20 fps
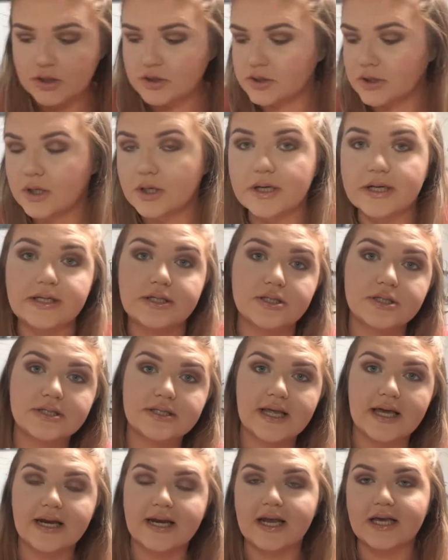So it does
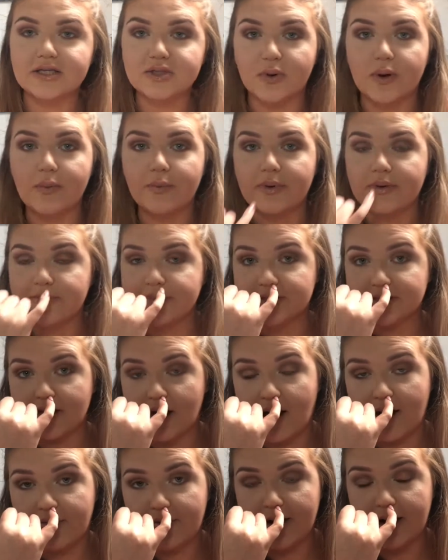then next go in with
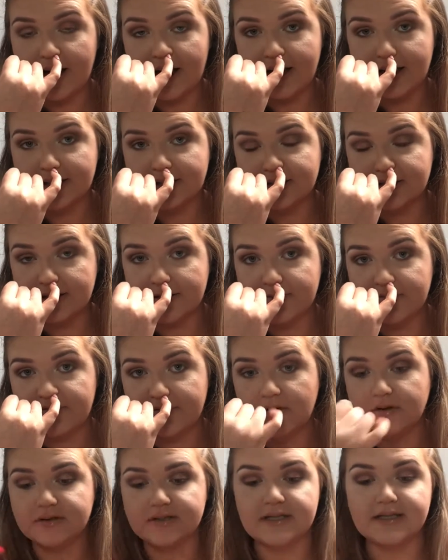mascara and
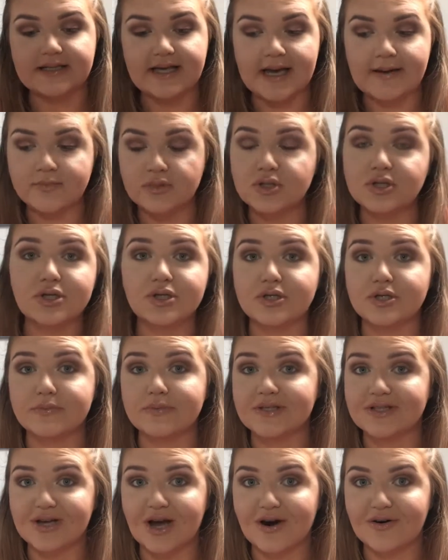falsies. I'm just going to do
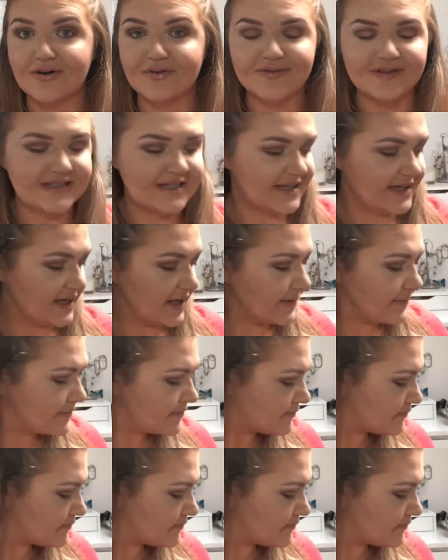mascara for today,